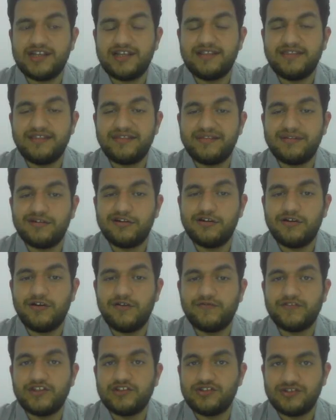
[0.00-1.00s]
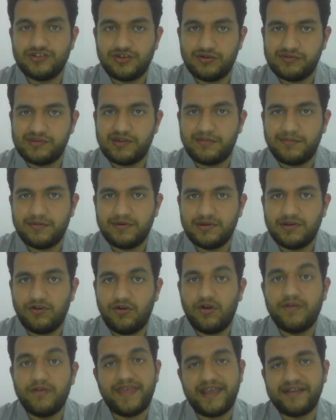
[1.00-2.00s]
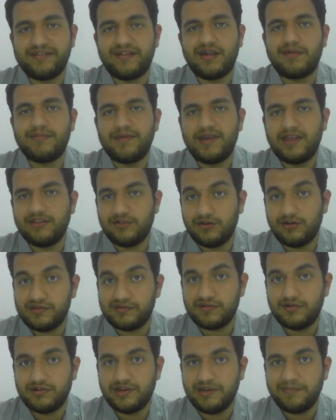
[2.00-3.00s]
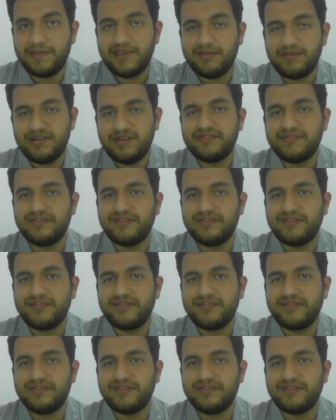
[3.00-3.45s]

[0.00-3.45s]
and this often shows up on the exam and also on NPME,